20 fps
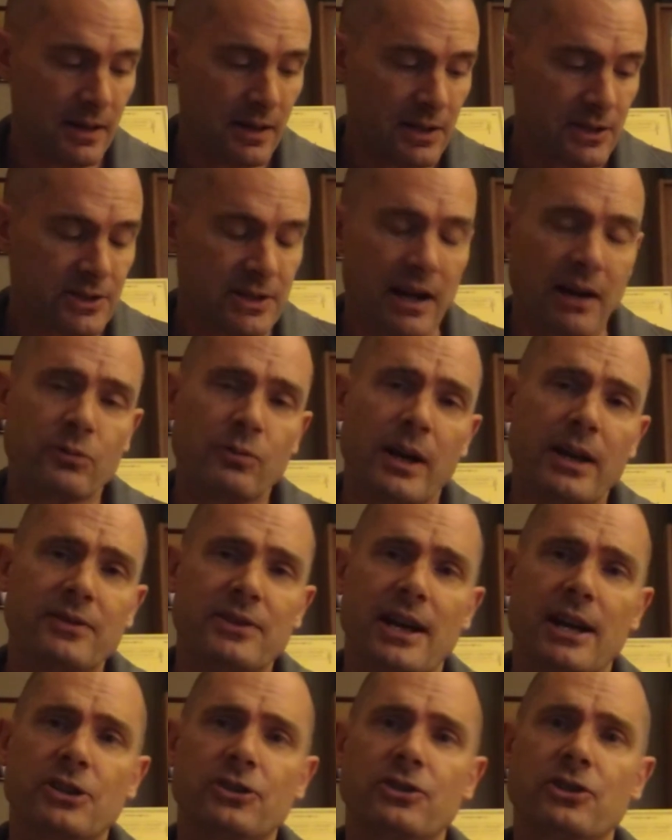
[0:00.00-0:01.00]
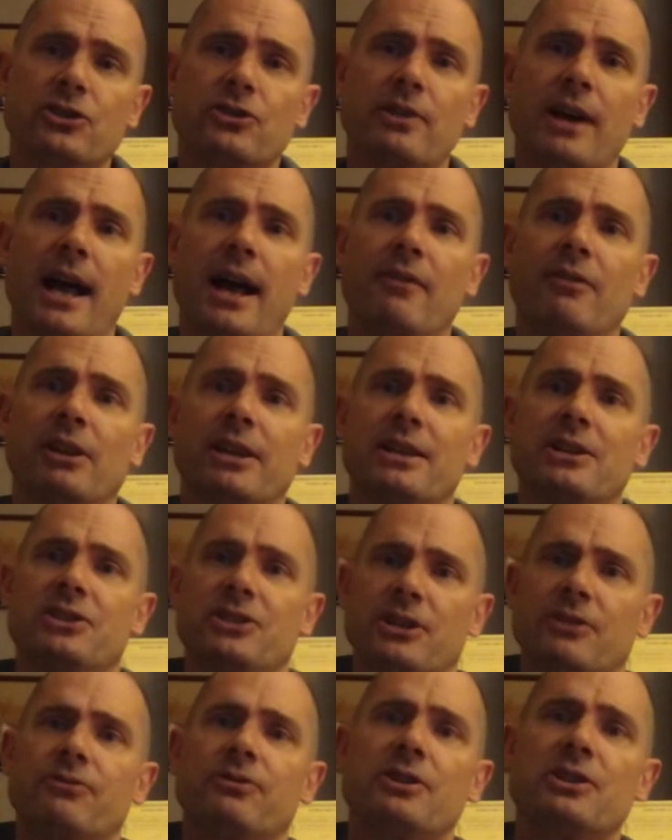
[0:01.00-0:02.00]
Sound waves actually travel at
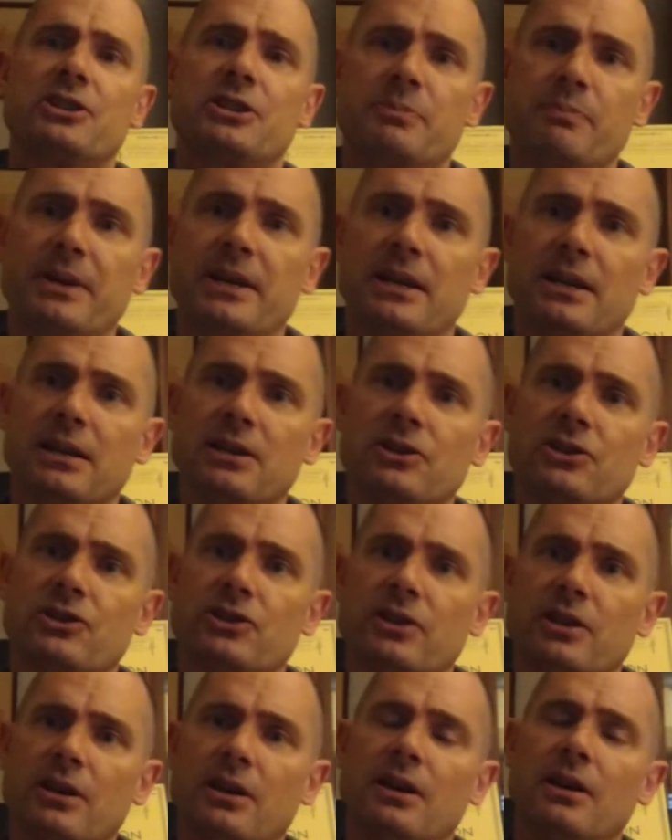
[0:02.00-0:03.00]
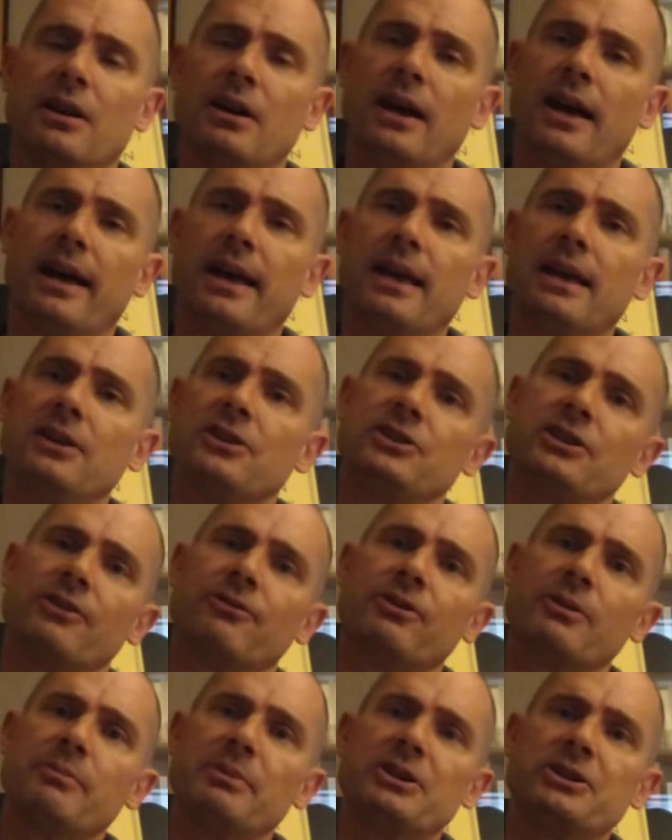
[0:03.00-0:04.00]
different speeds in
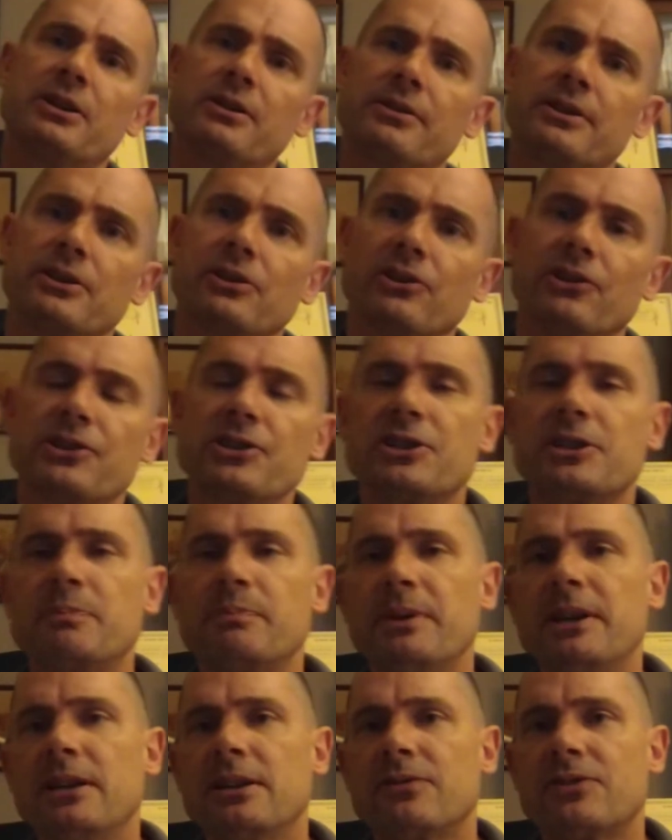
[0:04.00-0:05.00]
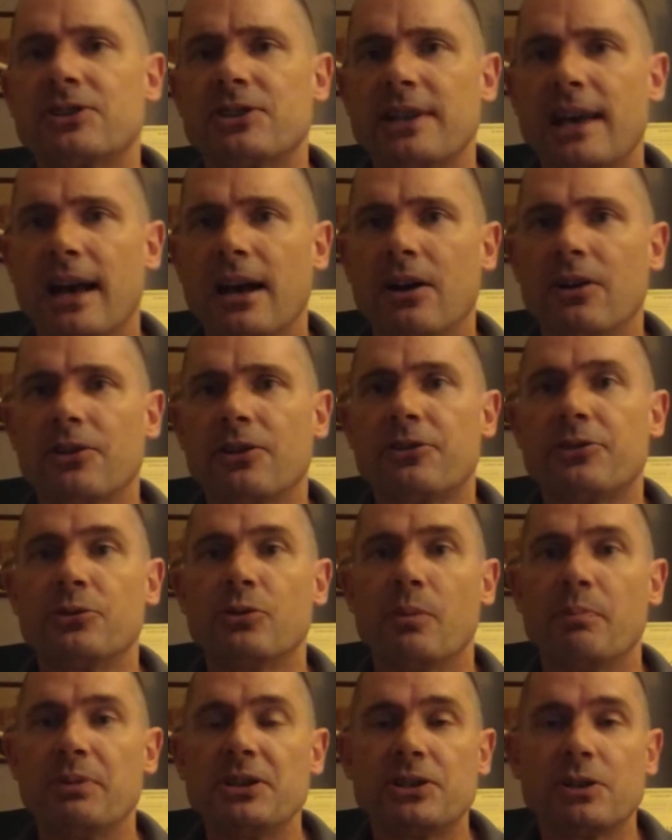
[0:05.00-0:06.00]
different materials. The speed of sound through
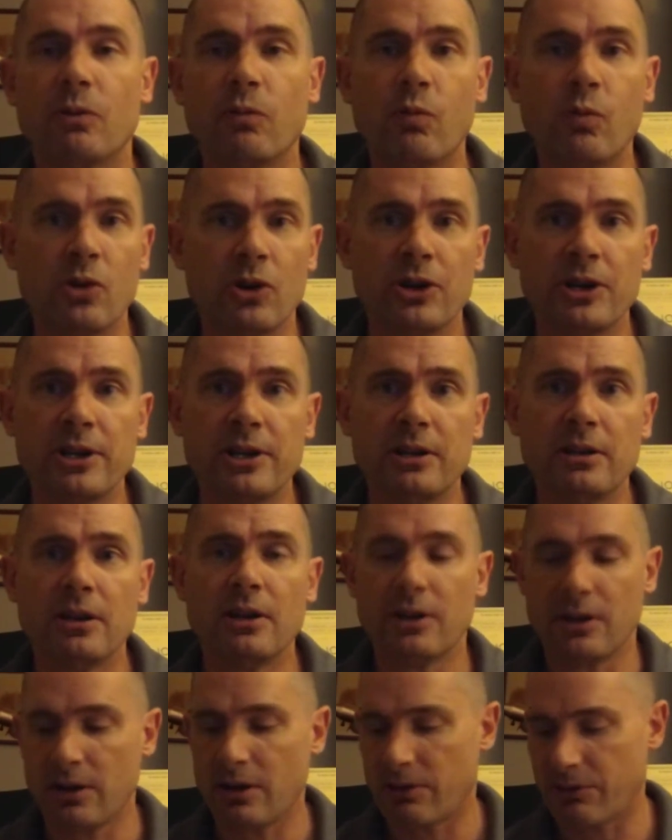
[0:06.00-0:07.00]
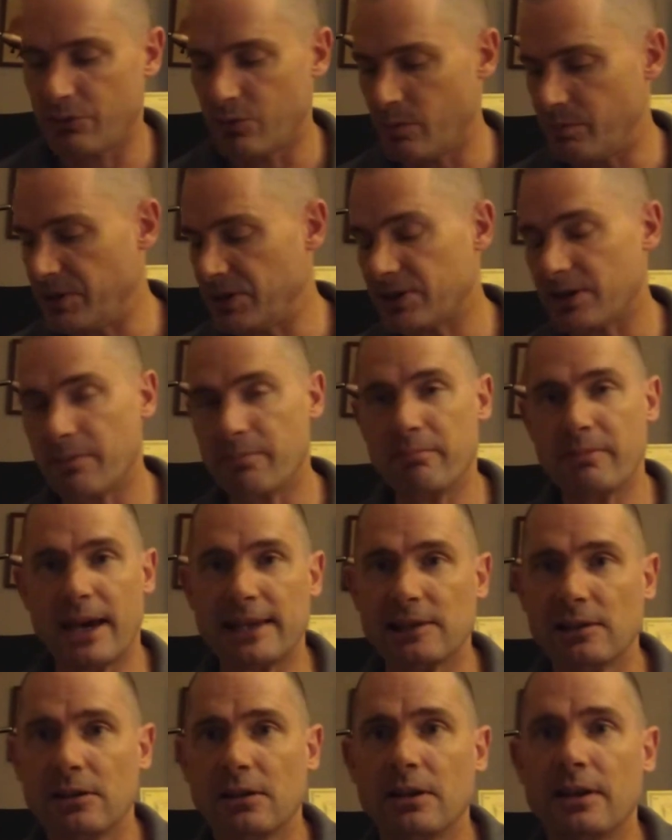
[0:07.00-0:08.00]
a piece of wood, through a piece of
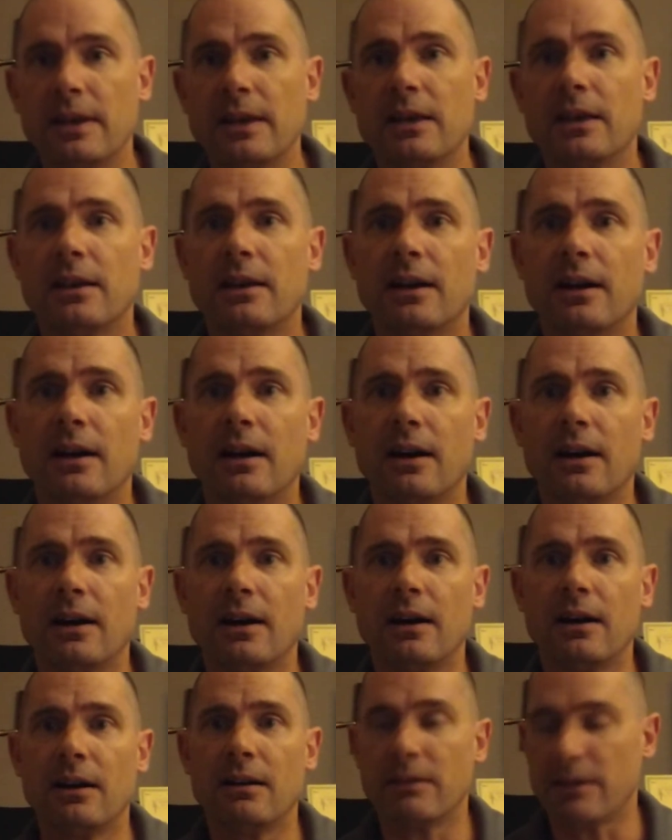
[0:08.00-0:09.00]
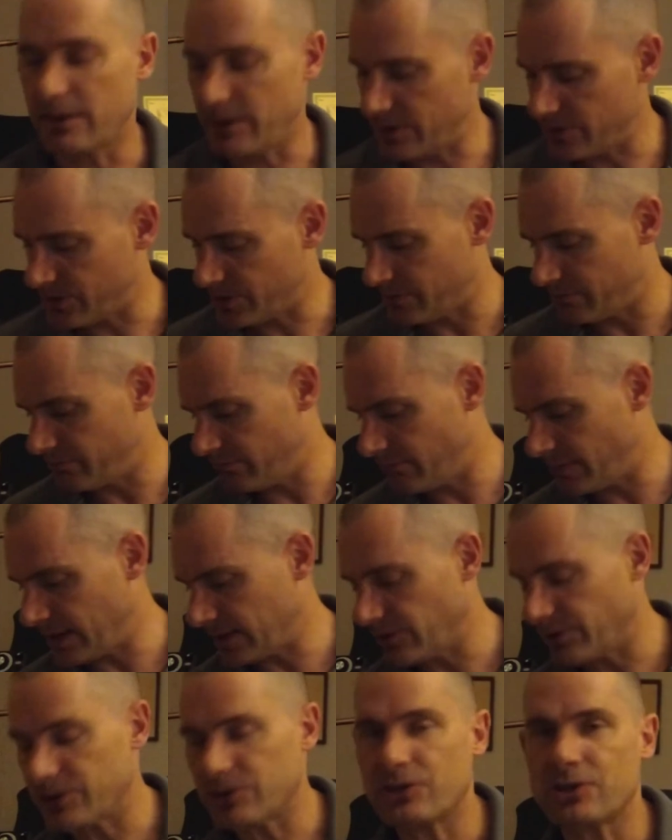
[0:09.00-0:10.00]
metal, and there's some
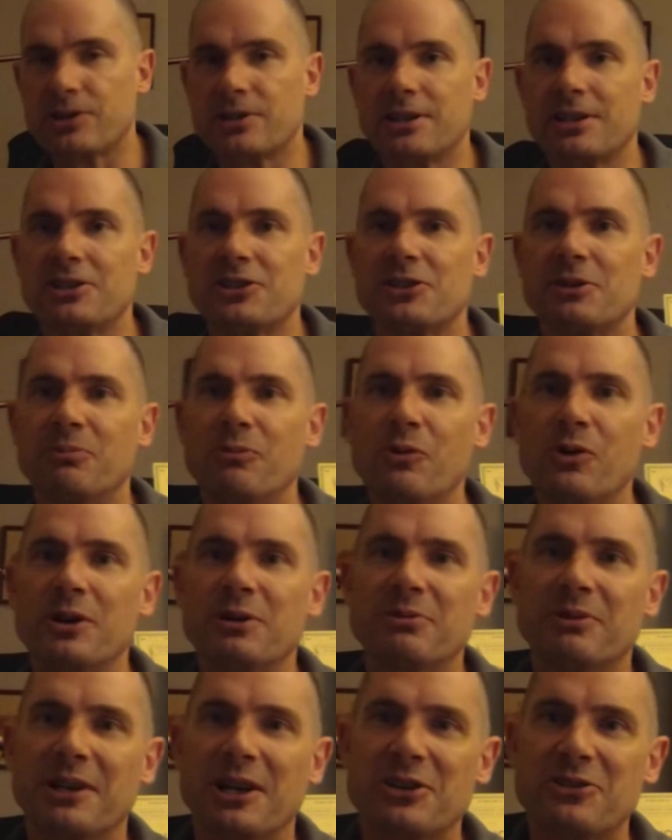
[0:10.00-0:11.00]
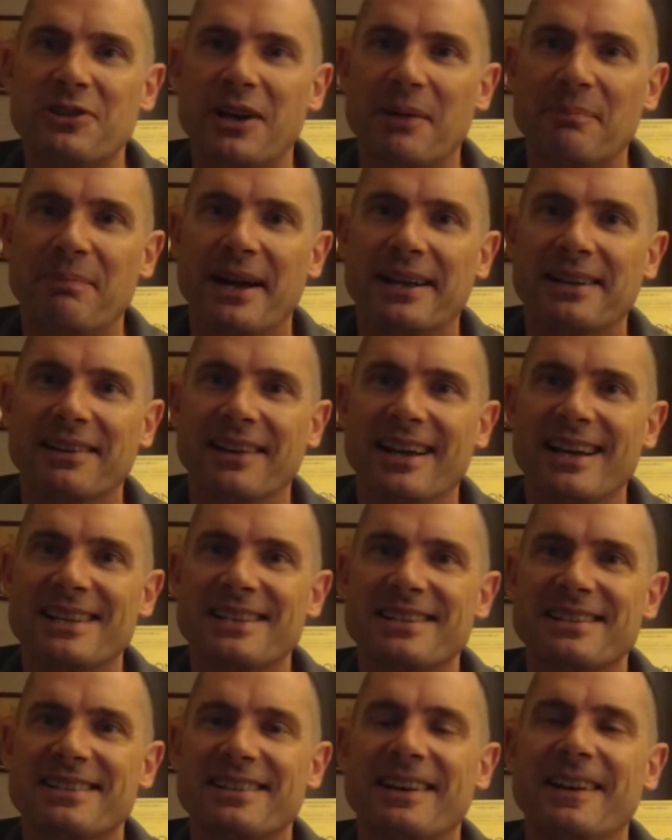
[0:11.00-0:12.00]
metal that just hit some wood when I dropped my
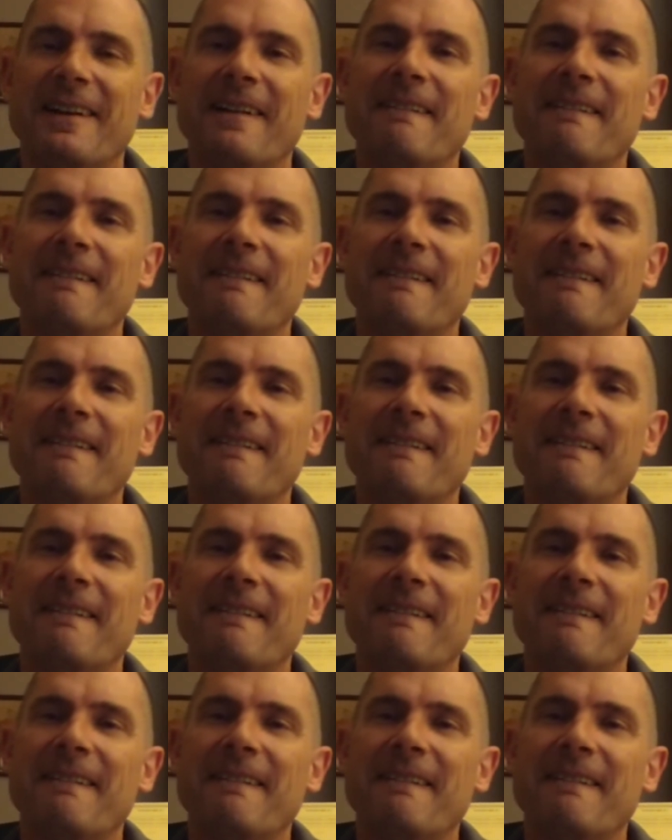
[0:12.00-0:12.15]
glasses.